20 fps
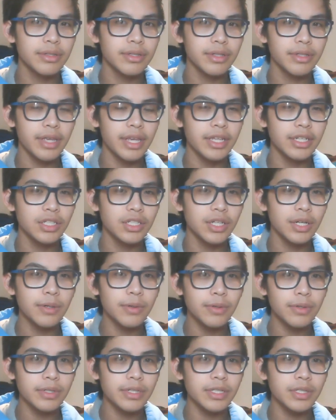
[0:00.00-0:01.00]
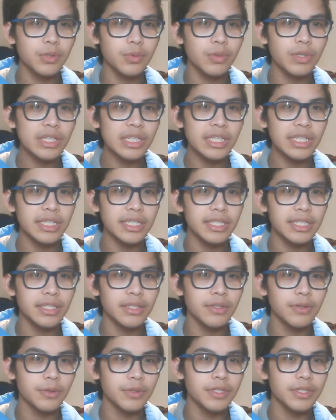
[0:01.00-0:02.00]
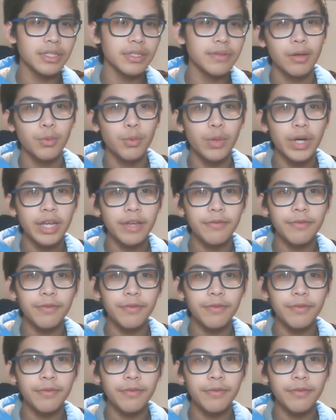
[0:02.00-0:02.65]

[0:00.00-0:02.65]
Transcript: in general is really easy to achieve. Wave